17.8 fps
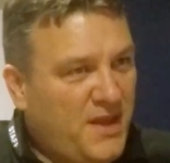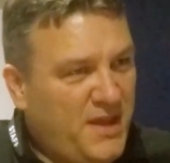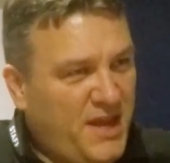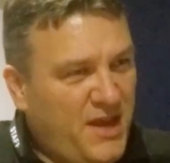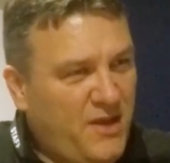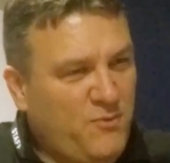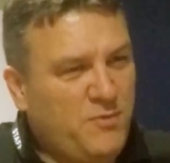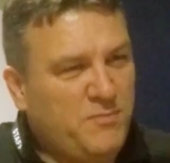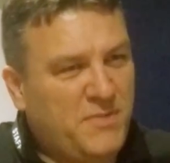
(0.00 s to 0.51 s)

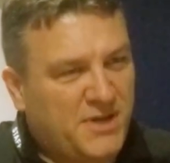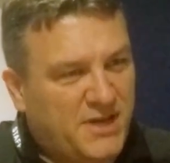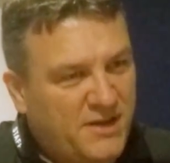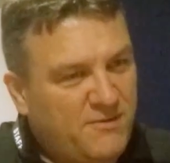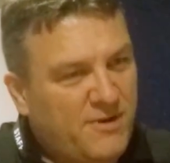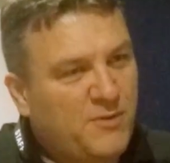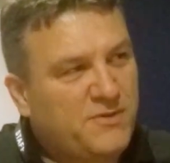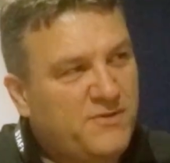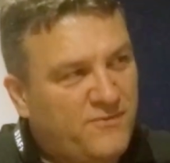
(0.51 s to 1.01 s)
Yeah, we're
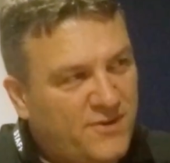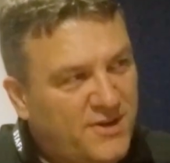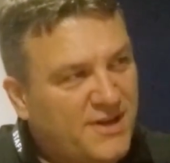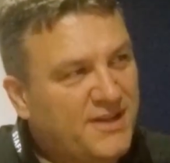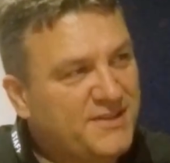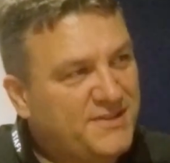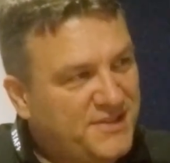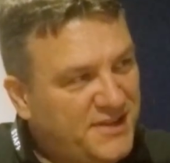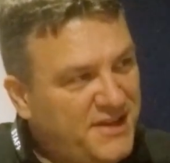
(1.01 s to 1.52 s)
mucking around with the
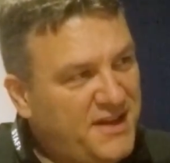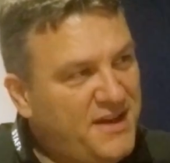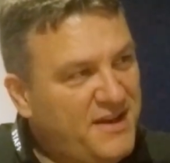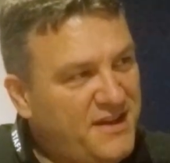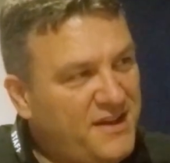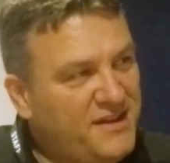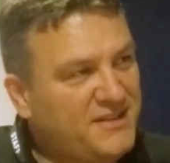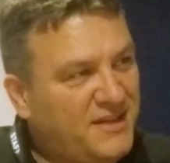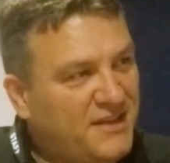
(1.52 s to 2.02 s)
freelancer, yeah.
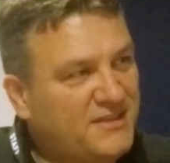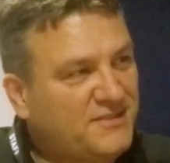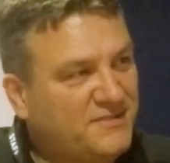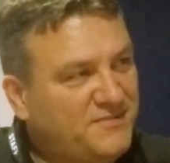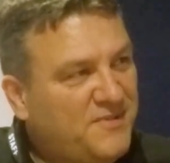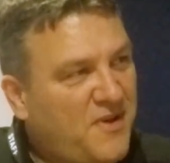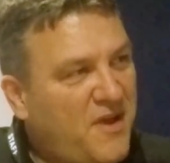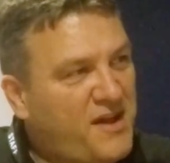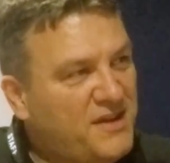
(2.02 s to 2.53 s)
Okay.
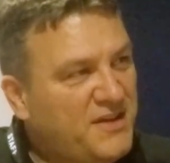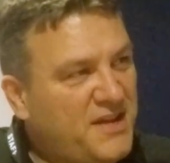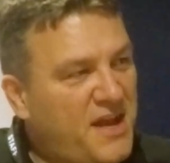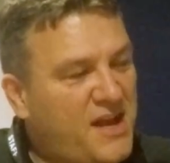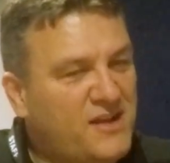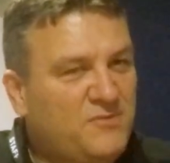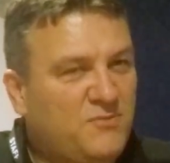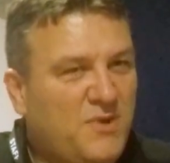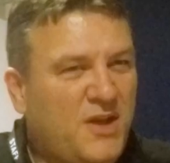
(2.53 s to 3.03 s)

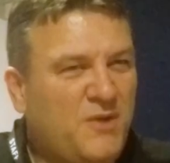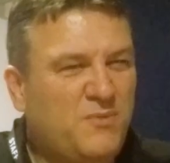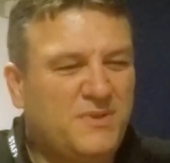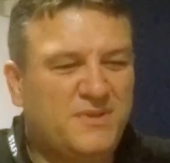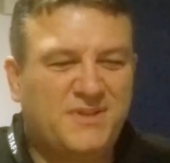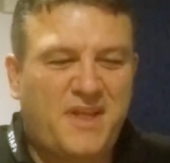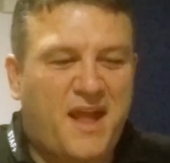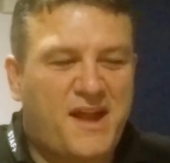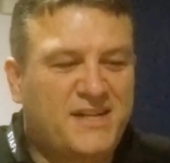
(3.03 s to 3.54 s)
Yeah,
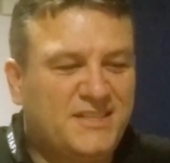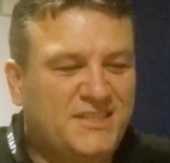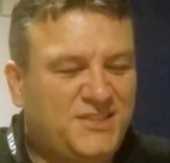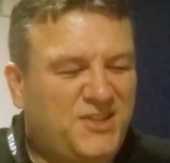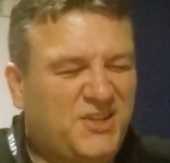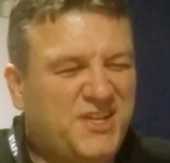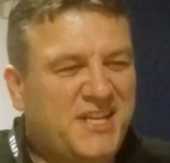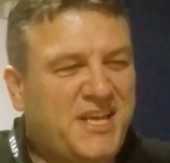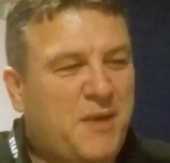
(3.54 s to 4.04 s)
well, it's
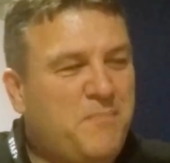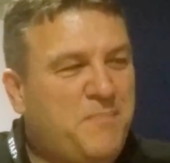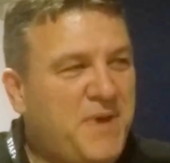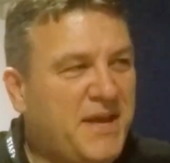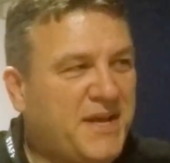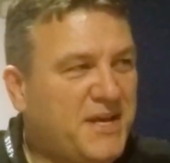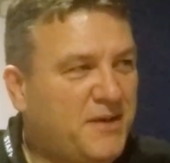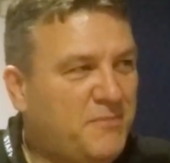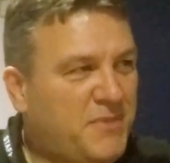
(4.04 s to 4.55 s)
not going to get
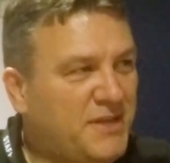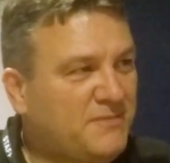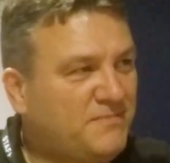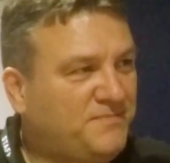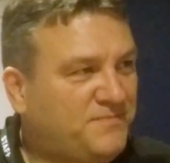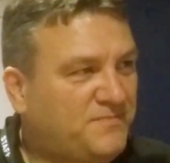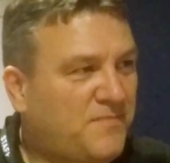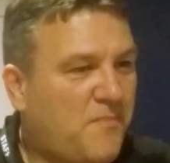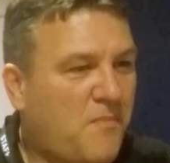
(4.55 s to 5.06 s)
bigger,
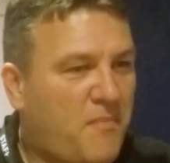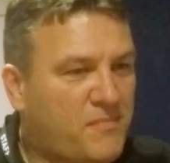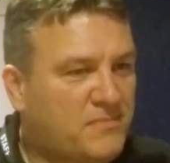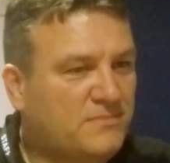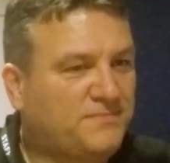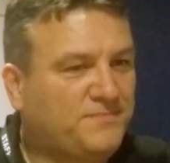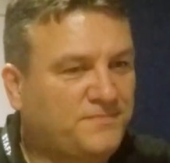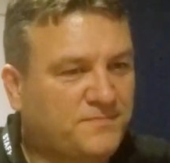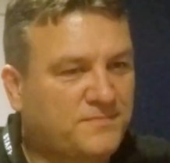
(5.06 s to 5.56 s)
but
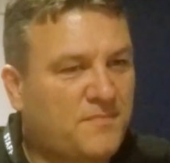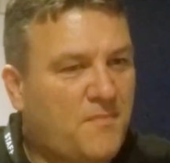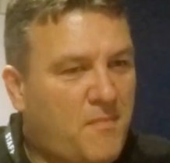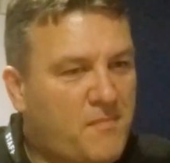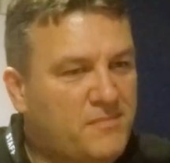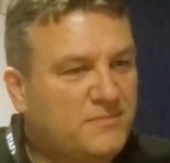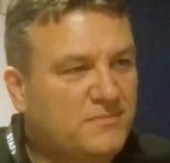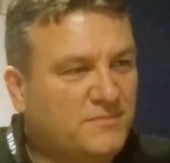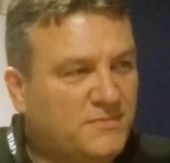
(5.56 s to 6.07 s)

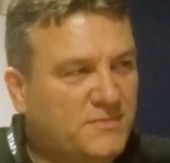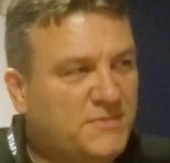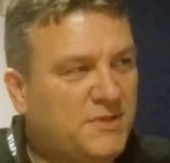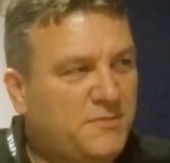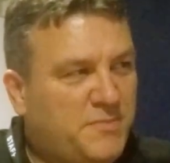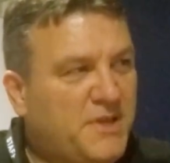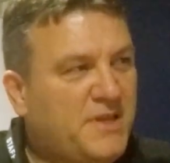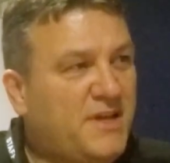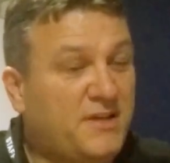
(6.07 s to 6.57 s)

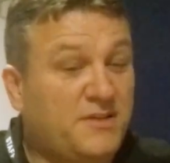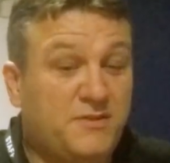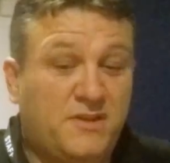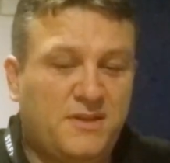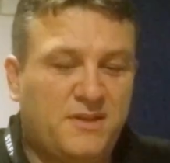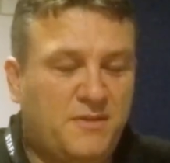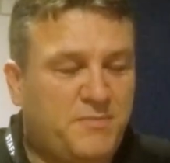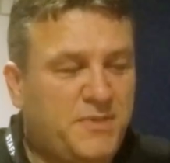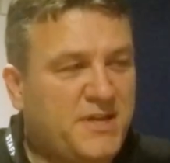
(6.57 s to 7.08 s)
it'll
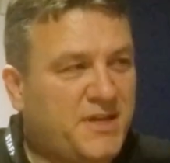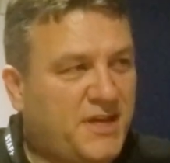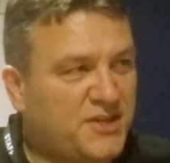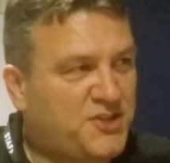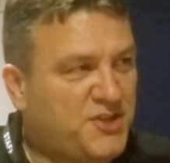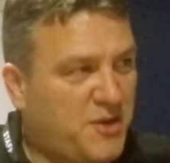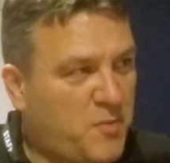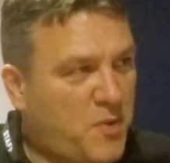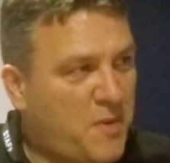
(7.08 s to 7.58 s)
be a nice
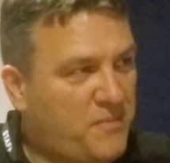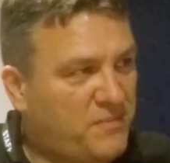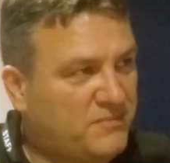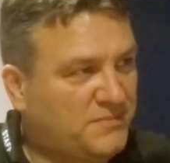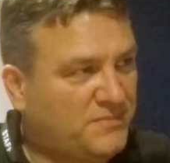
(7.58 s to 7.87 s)
ship.